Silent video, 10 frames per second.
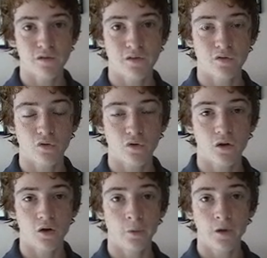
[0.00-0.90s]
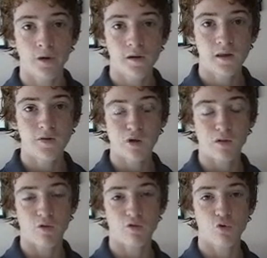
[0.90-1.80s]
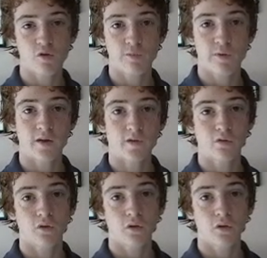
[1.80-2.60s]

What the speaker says: he's even close to his best.